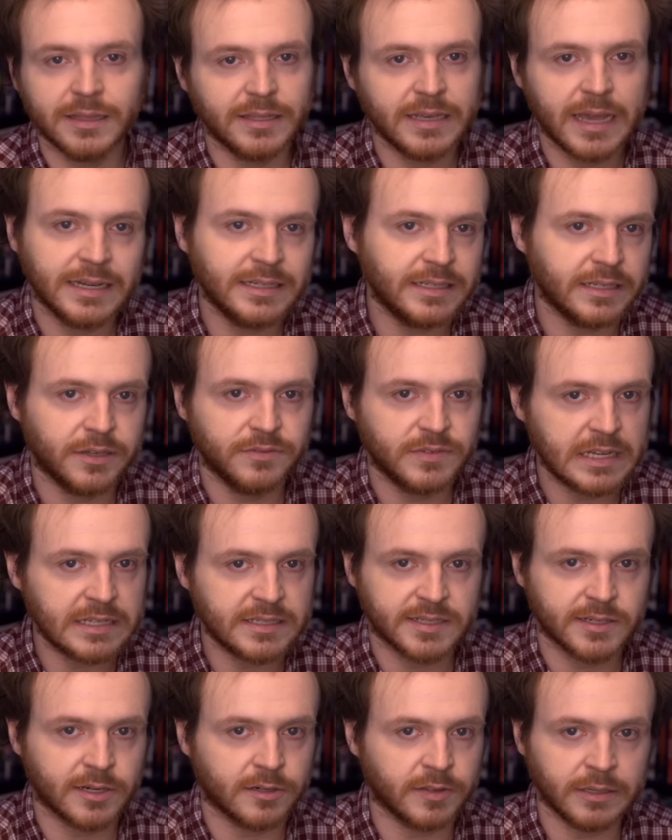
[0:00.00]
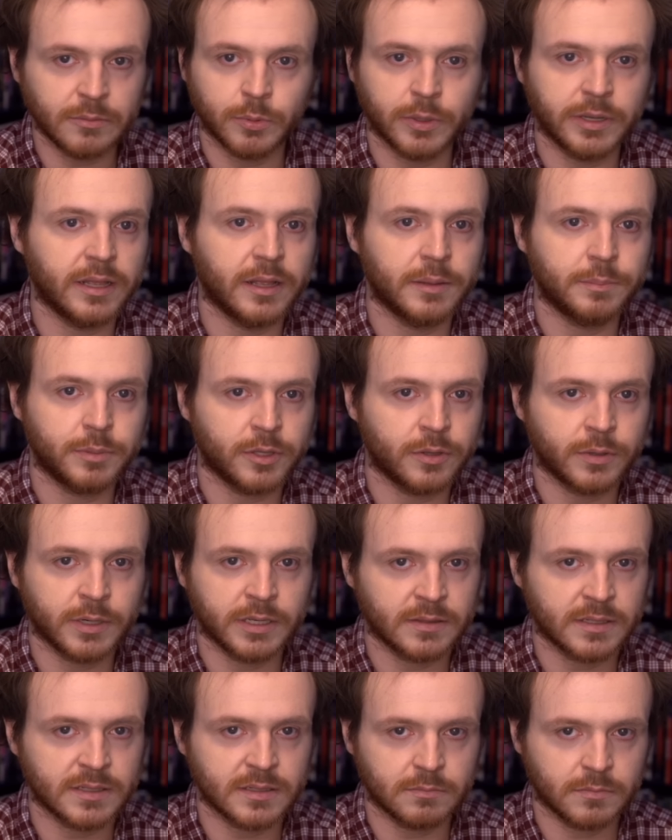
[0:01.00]
the idea of necessarily
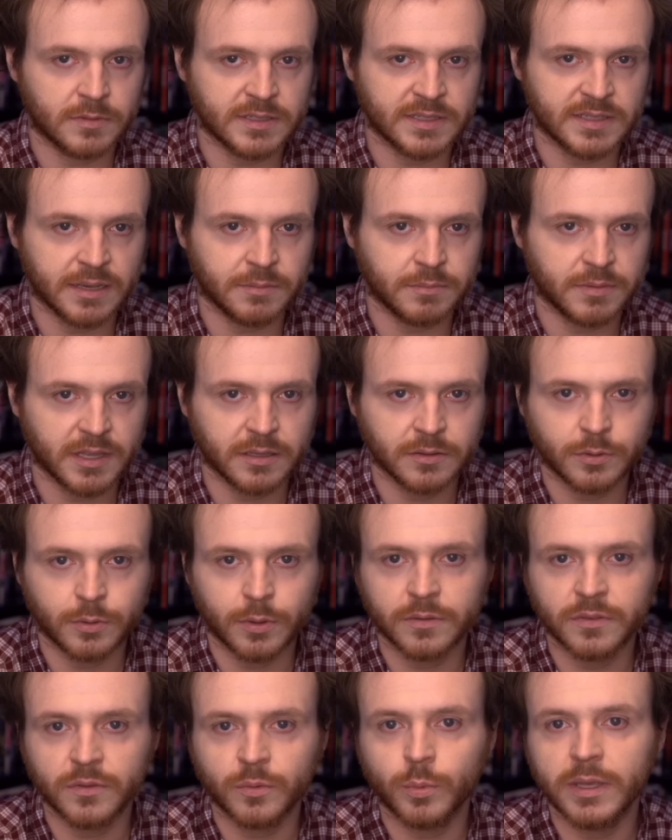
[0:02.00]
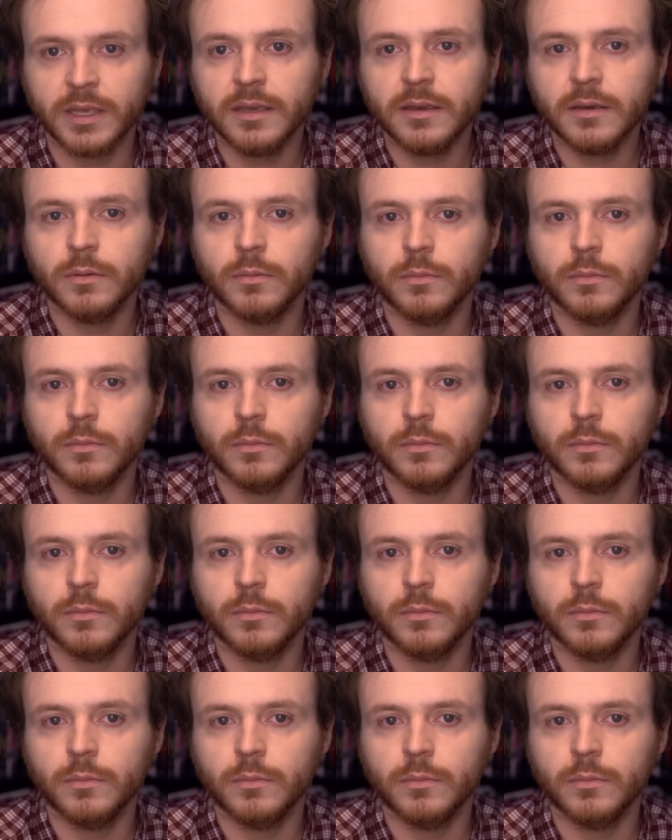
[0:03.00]
re-uploading the same thing throughout the week